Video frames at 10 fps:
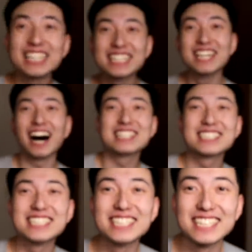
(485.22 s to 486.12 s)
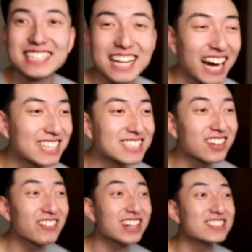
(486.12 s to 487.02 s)
cannot see this, guys.
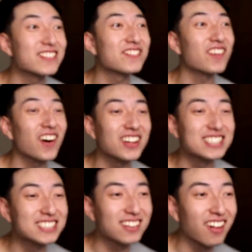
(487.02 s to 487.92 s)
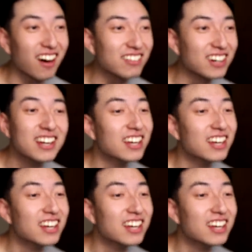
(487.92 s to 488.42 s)
They're about to fall into lava.